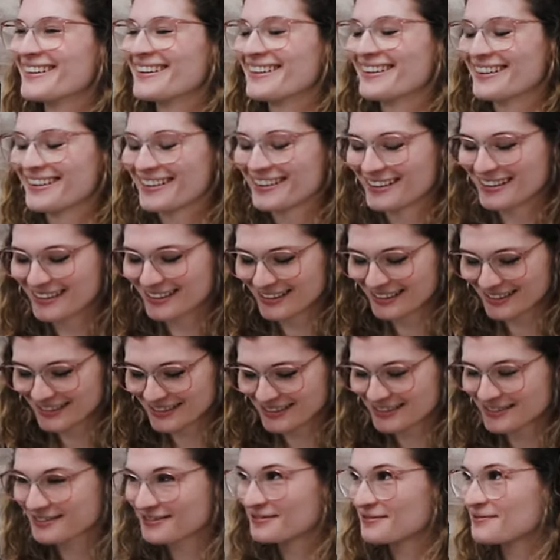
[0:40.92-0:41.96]

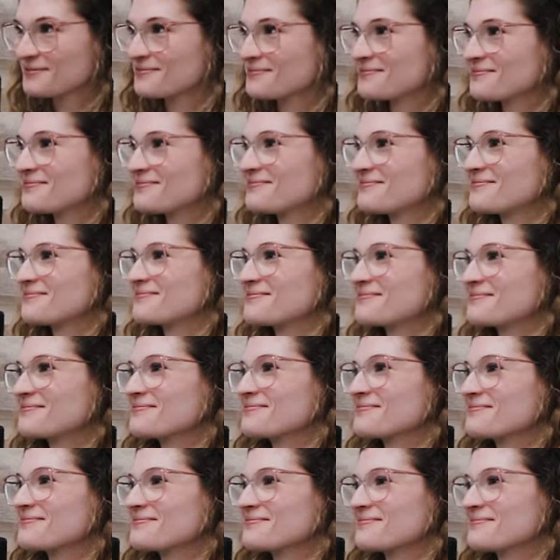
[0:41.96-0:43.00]

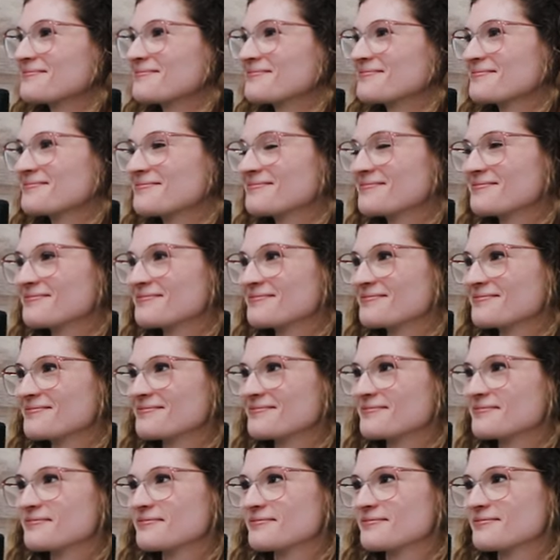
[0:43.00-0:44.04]

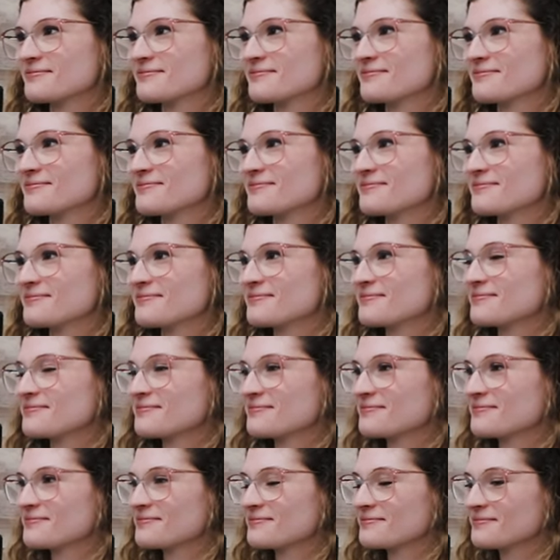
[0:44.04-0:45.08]

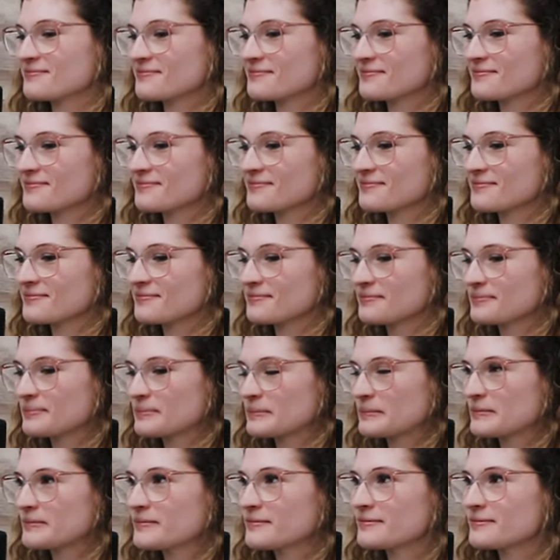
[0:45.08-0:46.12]

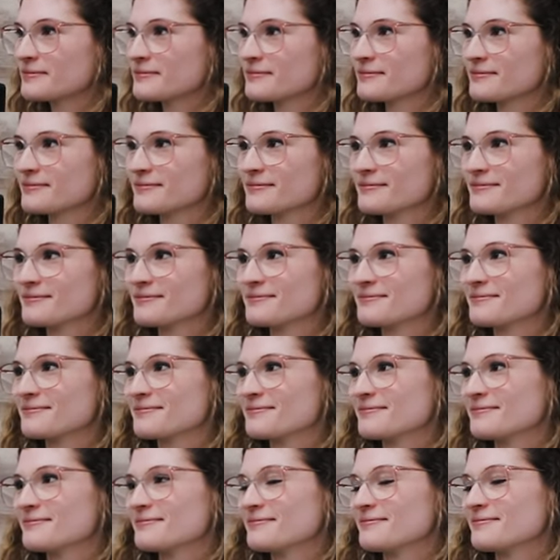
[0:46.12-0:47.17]

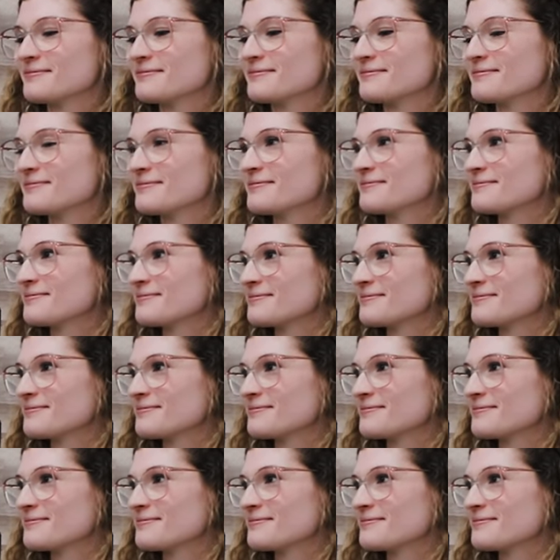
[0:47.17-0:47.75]
(silent)